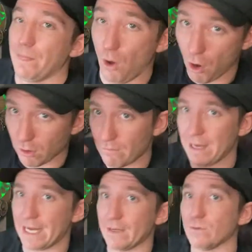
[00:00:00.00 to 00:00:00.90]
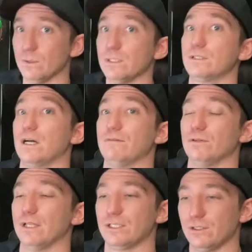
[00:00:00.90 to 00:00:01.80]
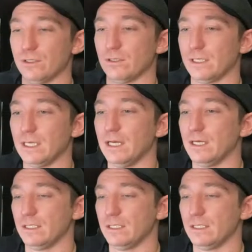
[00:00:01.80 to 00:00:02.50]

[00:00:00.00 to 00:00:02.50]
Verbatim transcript: All of that was covered. Like you literally,